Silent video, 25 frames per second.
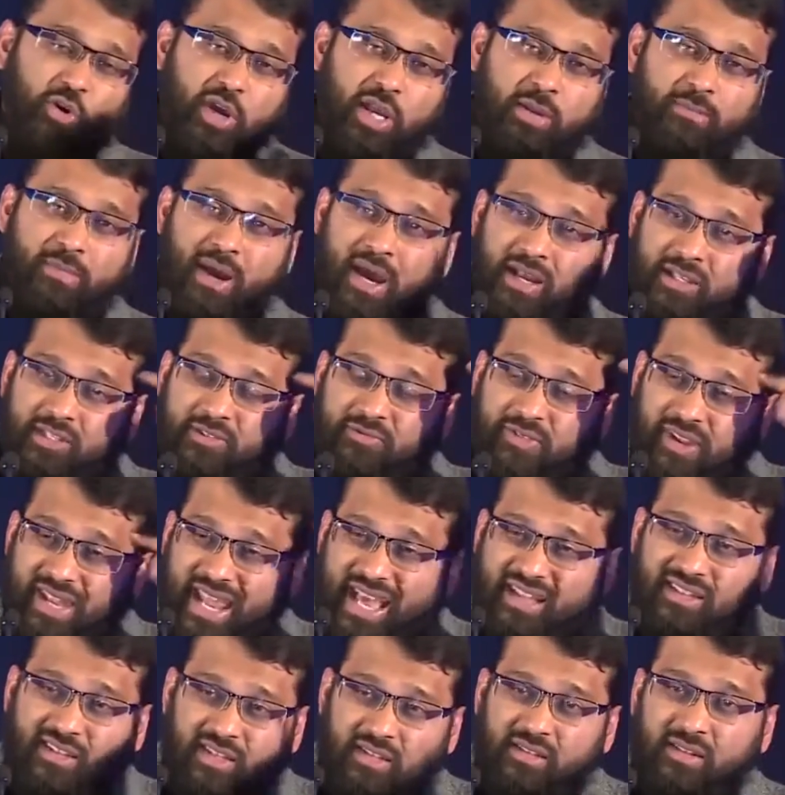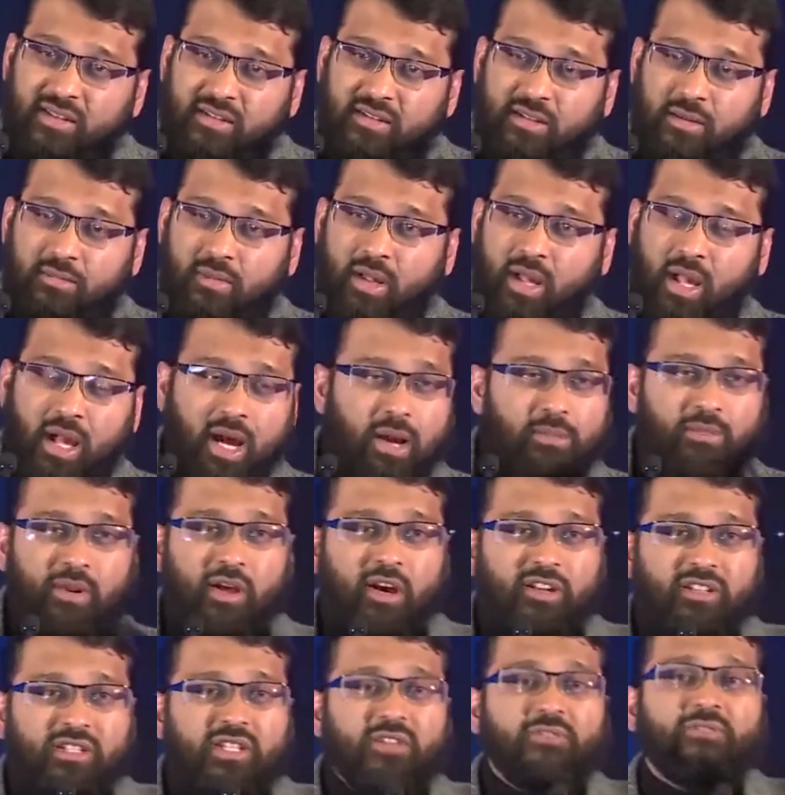Juhayman's fanaticism. I'm
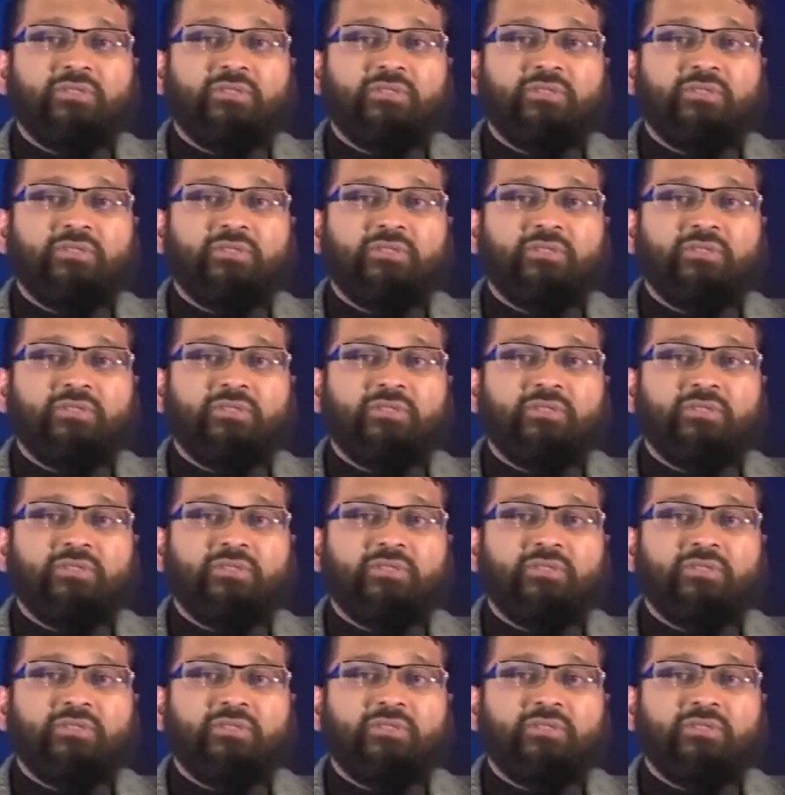not